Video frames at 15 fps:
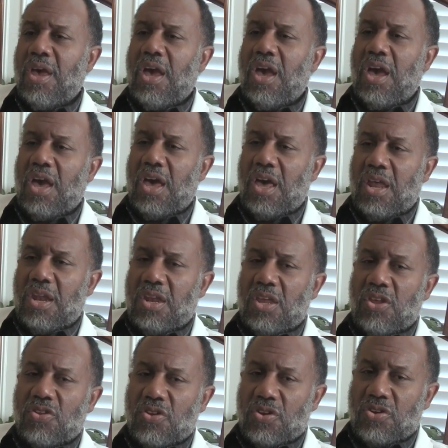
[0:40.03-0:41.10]
And
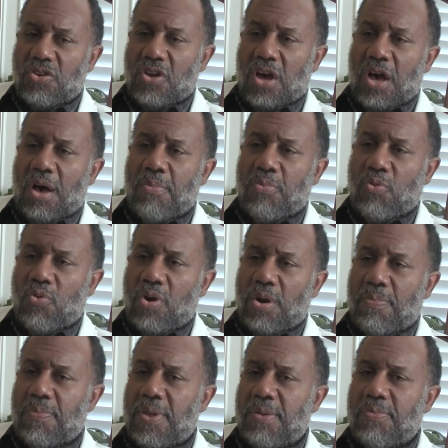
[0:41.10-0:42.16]
it's a job where
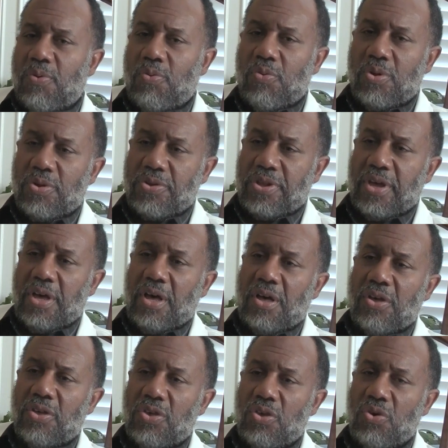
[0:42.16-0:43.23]
people will
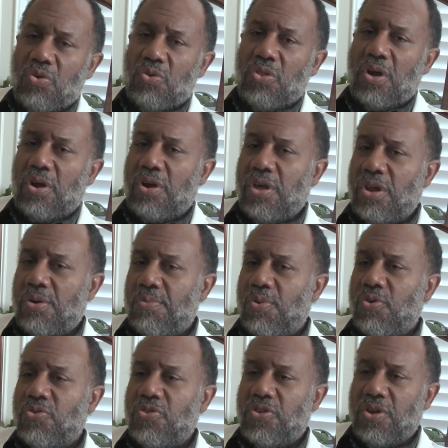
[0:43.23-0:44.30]
tell you their
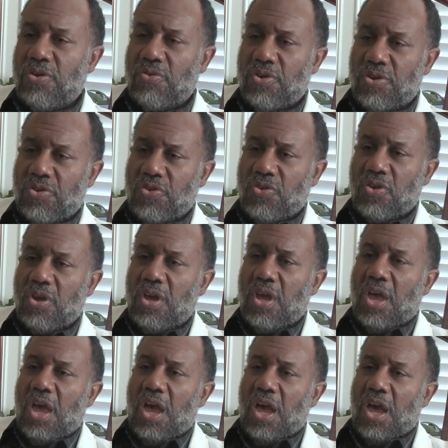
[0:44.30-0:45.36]
innermost secrets,
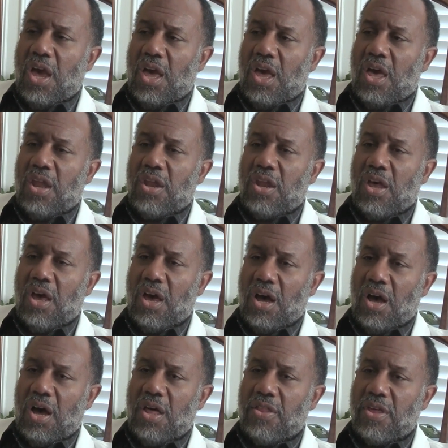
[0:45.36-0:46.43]
and
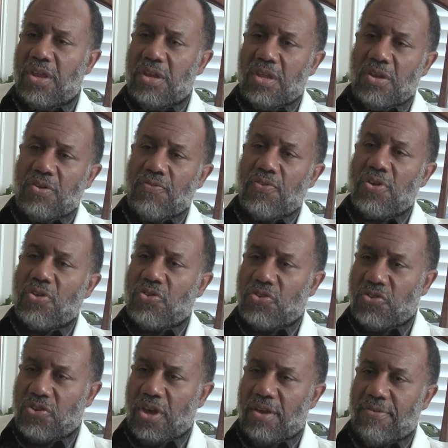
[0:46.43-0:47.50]
uh, they need to feel
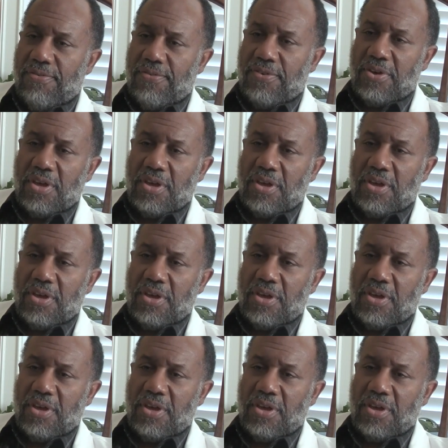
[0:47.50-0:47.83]
safe.